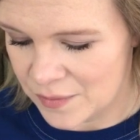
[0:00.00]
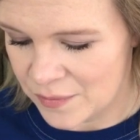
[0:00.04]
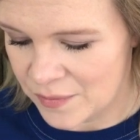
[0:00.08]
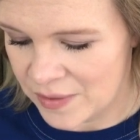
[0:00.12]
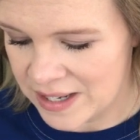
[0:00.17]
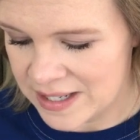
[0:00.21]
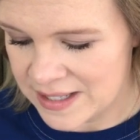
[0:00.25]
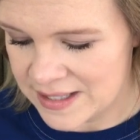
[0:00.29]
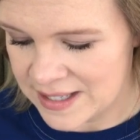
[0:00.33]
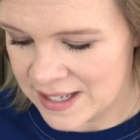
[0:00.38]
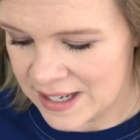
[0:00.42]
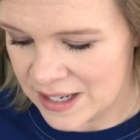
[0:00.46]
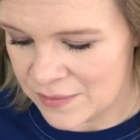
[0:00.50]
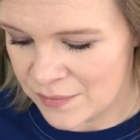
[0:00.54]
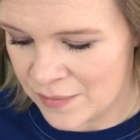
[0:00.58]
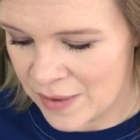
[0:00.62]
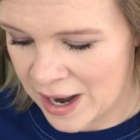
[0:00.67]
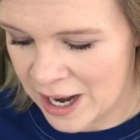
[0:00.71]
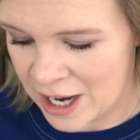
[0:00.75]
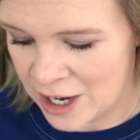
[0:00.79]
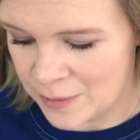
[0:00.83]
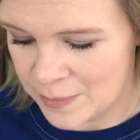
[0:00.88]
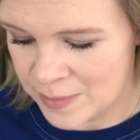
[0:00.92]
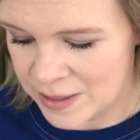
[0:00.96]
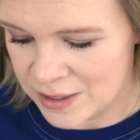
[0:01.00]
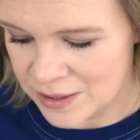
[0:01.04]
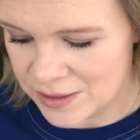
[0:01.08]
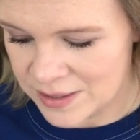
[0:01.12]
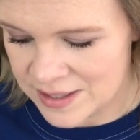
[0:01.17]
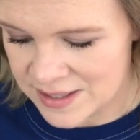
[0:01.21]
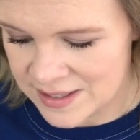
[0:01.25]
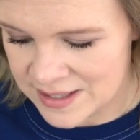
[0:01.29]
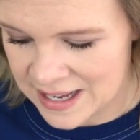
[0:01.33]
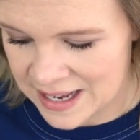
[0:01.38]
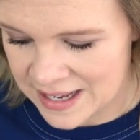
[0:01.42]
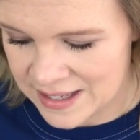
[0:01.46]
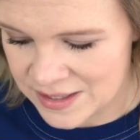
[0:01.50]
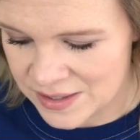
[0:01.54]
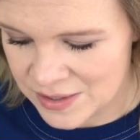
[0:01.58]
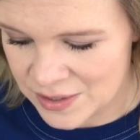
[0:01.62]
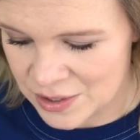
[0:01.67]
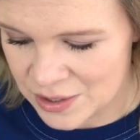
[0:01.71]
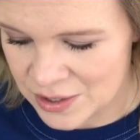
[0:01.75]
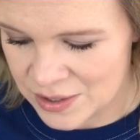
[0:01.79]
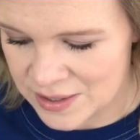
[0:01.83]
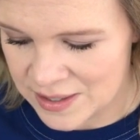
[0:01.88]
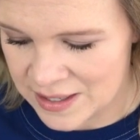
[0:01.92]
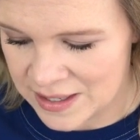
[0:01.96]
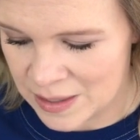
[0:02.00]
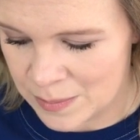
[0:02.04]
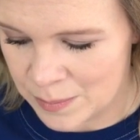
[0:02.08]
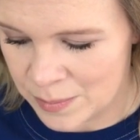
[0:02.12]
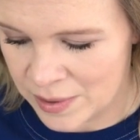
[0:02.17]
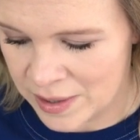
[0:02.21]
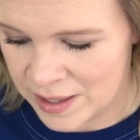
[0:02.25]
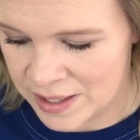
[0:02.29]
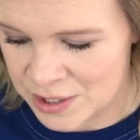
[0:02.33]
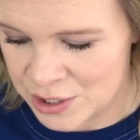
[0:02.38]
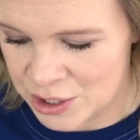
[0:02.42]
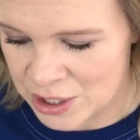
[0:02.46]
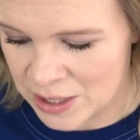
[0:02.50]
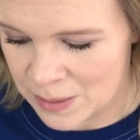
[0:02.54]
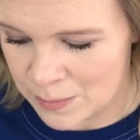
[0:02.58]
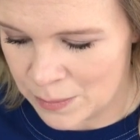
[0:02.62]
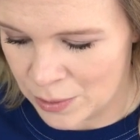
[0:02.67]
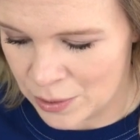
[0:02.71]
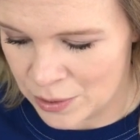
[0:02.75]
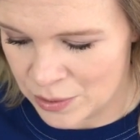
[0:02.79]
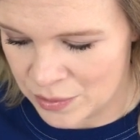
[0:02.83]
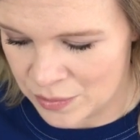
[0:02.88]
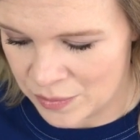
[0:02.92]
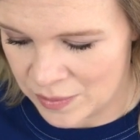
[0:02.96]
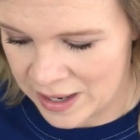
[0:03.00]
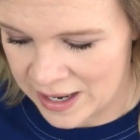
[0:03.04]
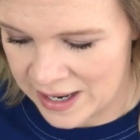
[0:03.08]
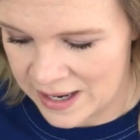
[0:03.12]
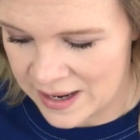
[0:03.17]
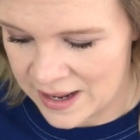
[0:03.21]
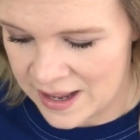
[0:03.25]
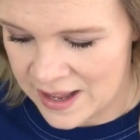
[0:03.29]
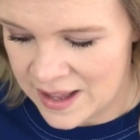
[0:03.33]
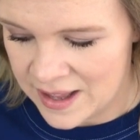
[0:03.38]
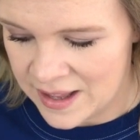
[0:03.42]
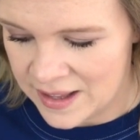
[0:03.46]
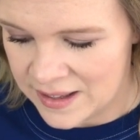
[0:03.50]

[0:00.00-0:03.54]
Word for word: Facing environmental disasters and a plunging birth rate,